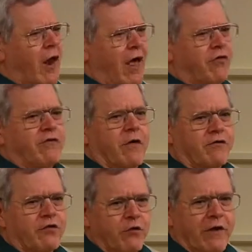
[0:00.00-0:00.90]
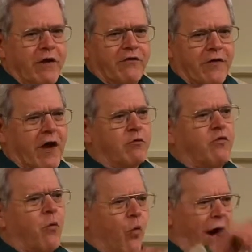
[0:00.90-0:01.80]
the lines of a suitcase in that it
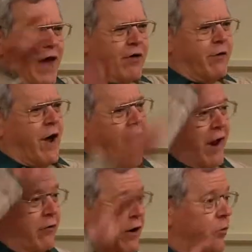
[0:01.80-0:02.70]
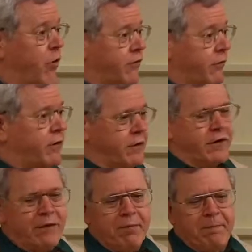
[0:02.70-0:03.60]
was wider and higher than it was
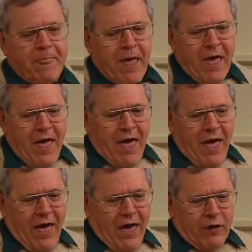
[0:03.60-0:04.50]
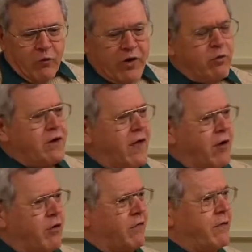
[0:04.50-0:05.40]
deep. And we would
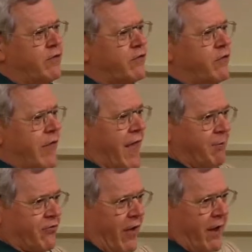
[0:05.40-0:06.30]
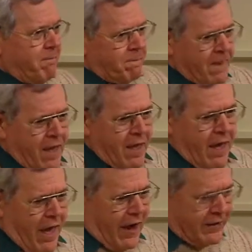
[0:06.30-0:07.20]
carry these to the campsite
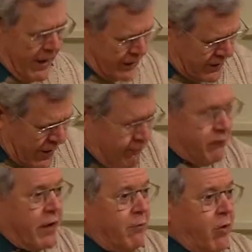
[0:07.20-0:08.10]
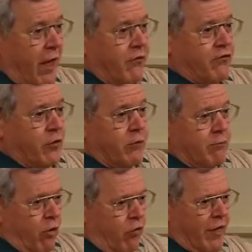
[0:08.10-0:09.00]
and attach A-frame legs to it. We
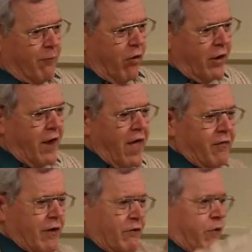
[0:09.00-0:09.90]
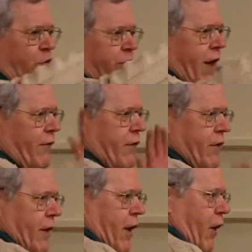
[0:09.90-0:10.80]
bolt them on. Then you fold down the
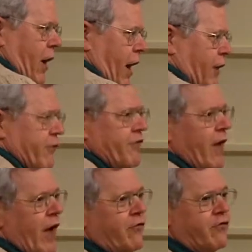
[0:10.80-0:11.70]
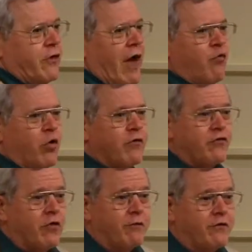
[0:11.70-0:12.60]
outer side so you have work
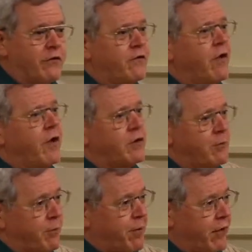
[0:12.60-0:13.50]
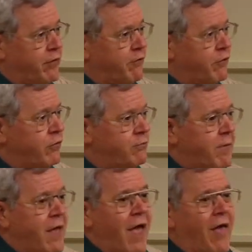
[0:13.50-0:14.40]
surfaces to prepare your food.
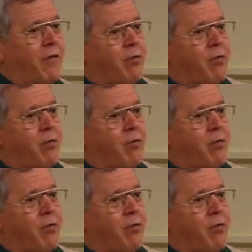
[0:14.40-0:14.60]
And the